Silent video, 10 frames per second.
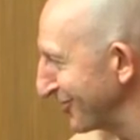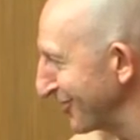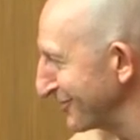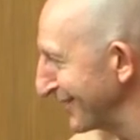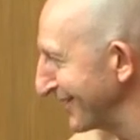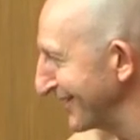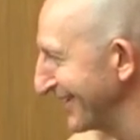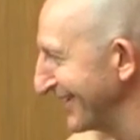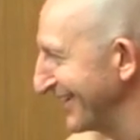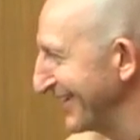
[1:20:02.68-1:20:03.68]
was showing me
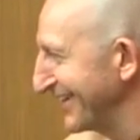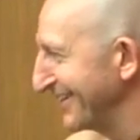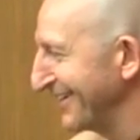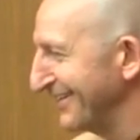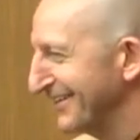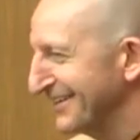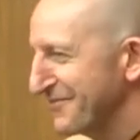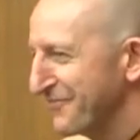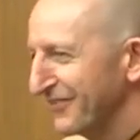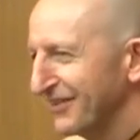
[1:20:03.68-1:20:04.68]
that
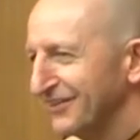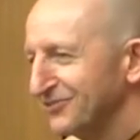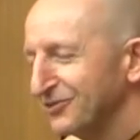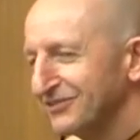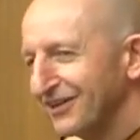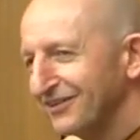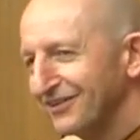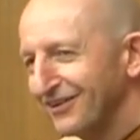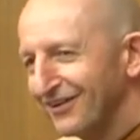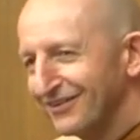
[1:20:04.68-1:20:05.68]
it's all
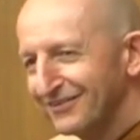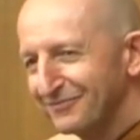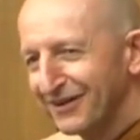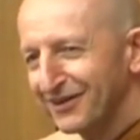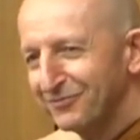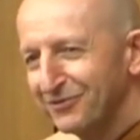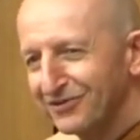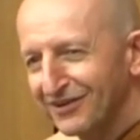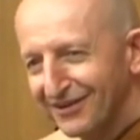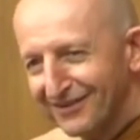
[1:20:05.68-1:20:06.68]
done uh, by
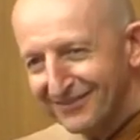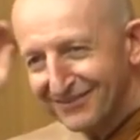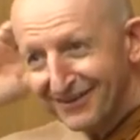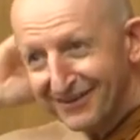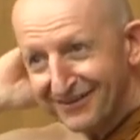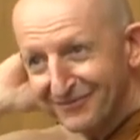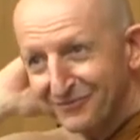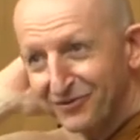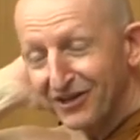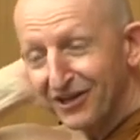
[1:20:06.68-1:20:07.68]
computer uh,
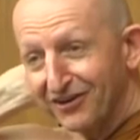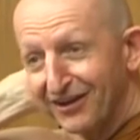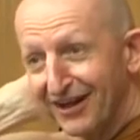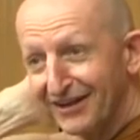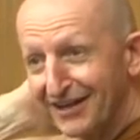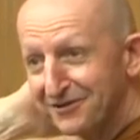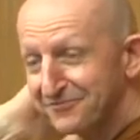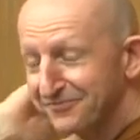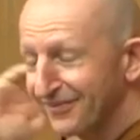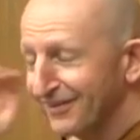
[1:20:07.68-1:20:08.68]
booking online
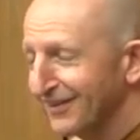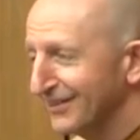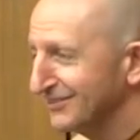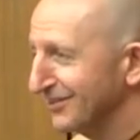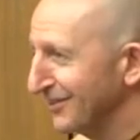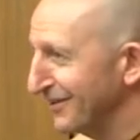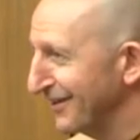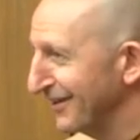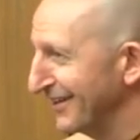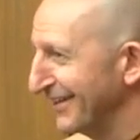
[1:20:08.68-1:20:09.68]
now. So
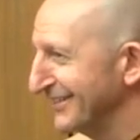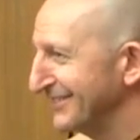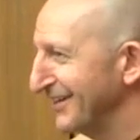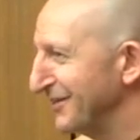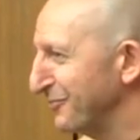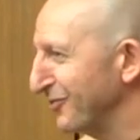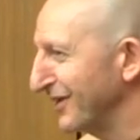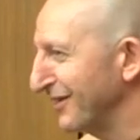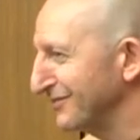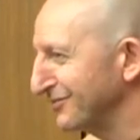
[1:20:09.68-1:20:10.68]
the say the
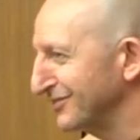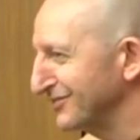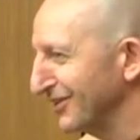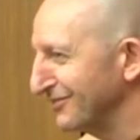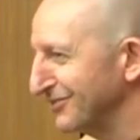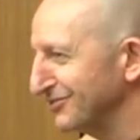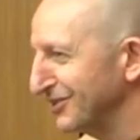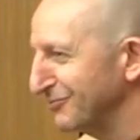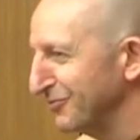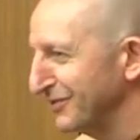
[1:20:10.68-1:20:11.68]
bookings for a certain
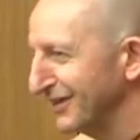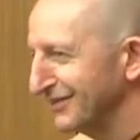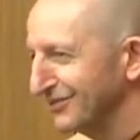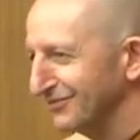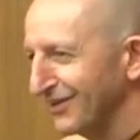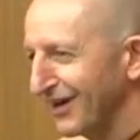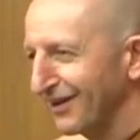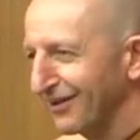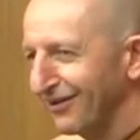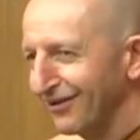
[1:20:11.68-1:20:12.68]
retreat will begin sort of
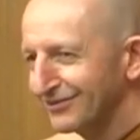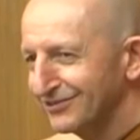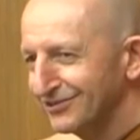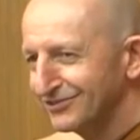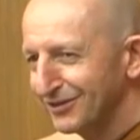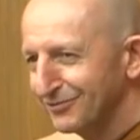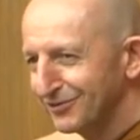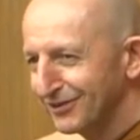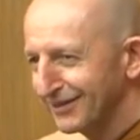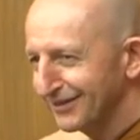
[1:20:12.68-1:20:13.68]
nine o'clock Tuesday
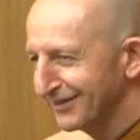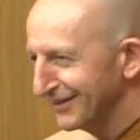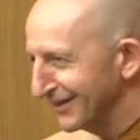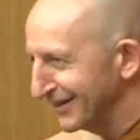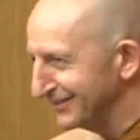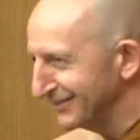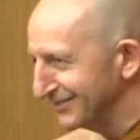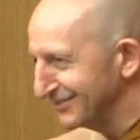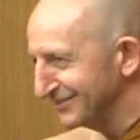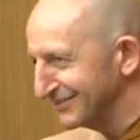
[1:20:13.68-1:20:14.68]
morning,
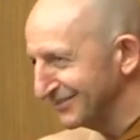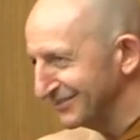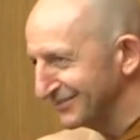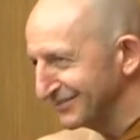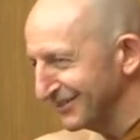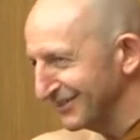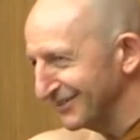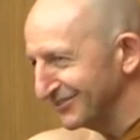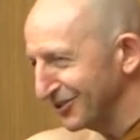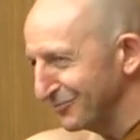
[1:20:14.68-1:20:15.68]
and she, she
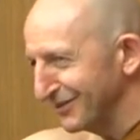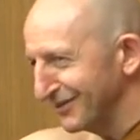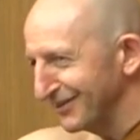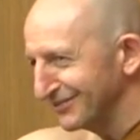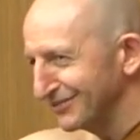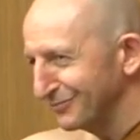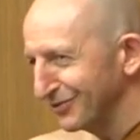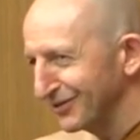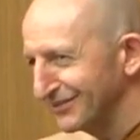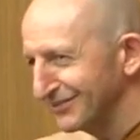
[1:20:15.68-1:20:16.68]
uh, showed me the list
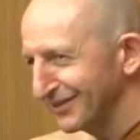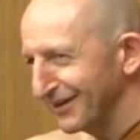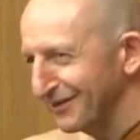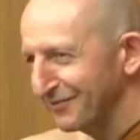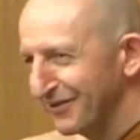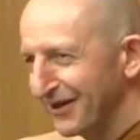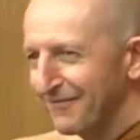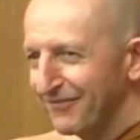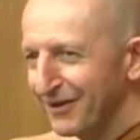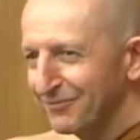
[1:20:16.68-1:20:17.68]
of bookings. Okay,
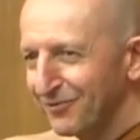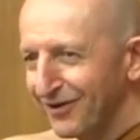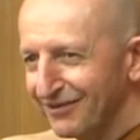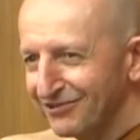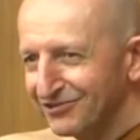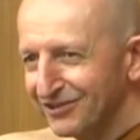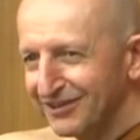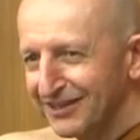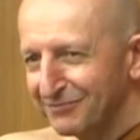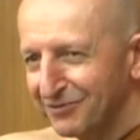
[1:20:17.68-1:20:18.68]
number one,
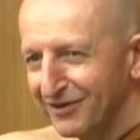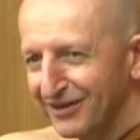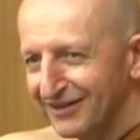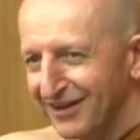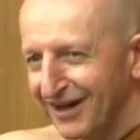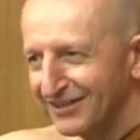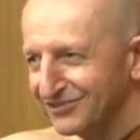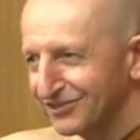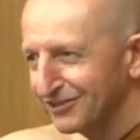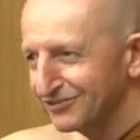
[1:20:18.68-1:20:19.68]
retreat number one,
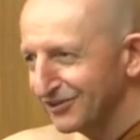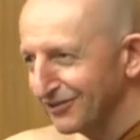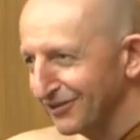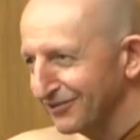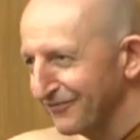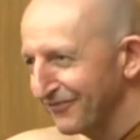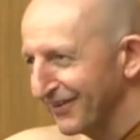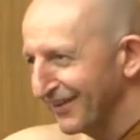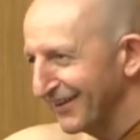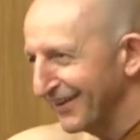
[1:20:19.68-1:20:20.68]
900.
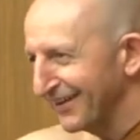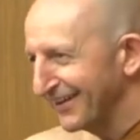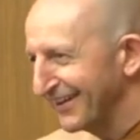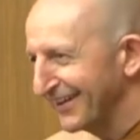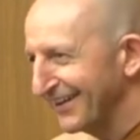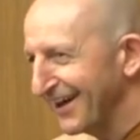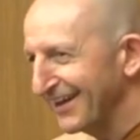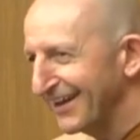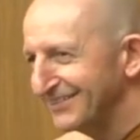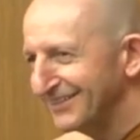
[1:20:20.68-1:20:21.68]
Yeah,
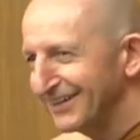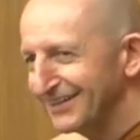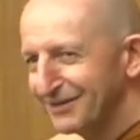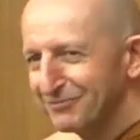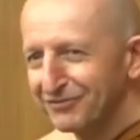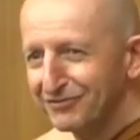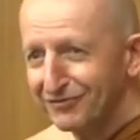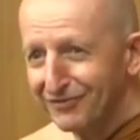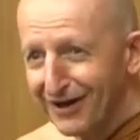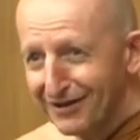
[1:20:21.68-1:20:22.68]
918, number
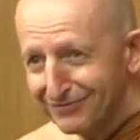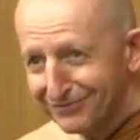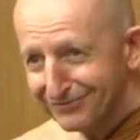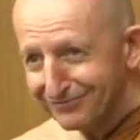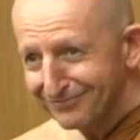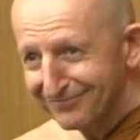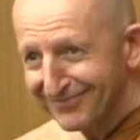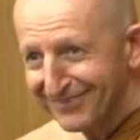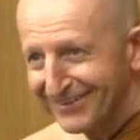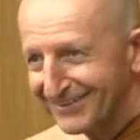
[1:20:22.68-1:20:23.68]
55.
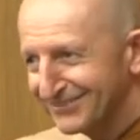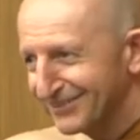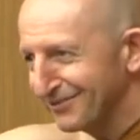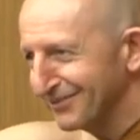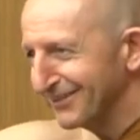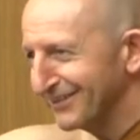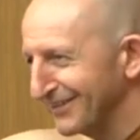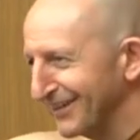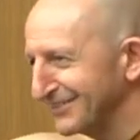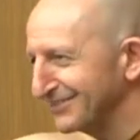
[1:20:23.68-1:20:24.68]
So
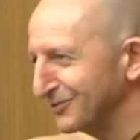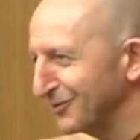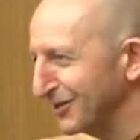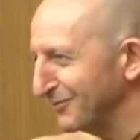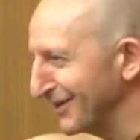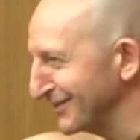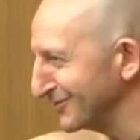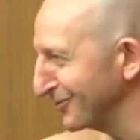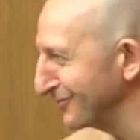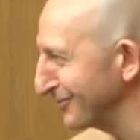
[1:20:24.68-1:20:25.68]
within less than 20
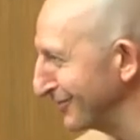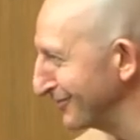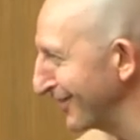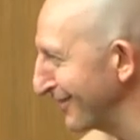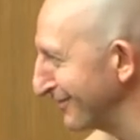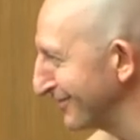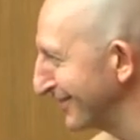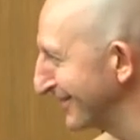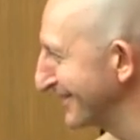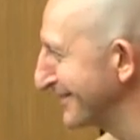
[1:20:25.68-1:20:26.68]
minutes, all 55
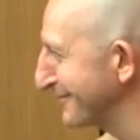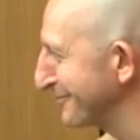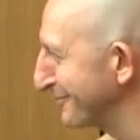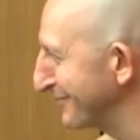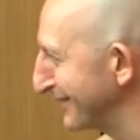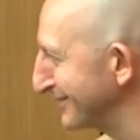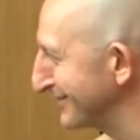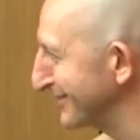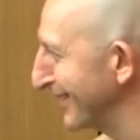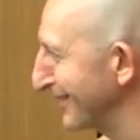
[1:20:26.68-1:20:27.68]

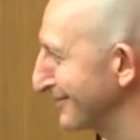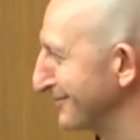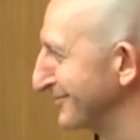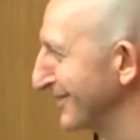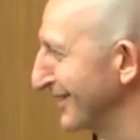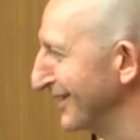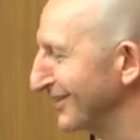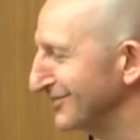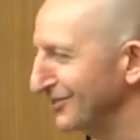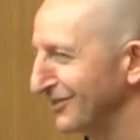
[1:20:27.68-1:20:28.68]
places taken.
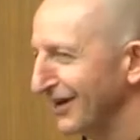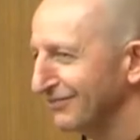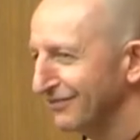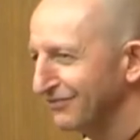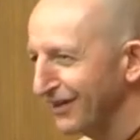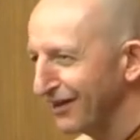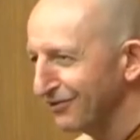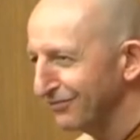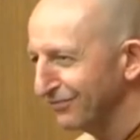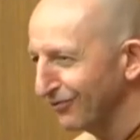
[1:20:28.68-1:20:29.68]
So you have to fill
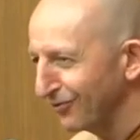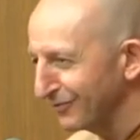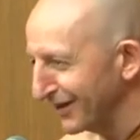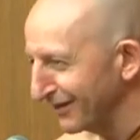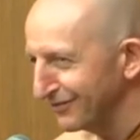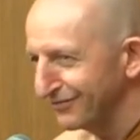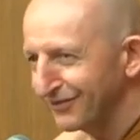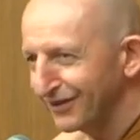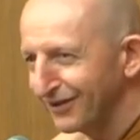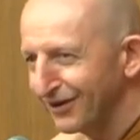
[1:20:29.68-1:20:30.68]
out your form and have
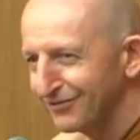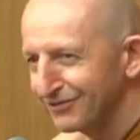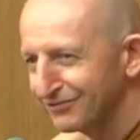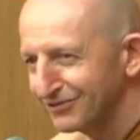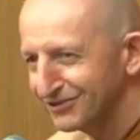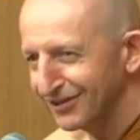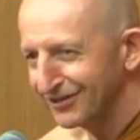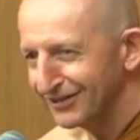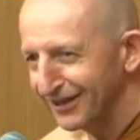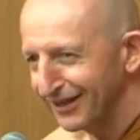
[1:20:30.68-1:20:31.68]
your finger over the
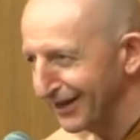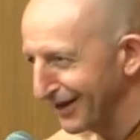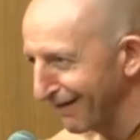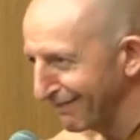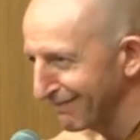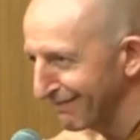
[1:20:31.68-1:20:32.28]
return key.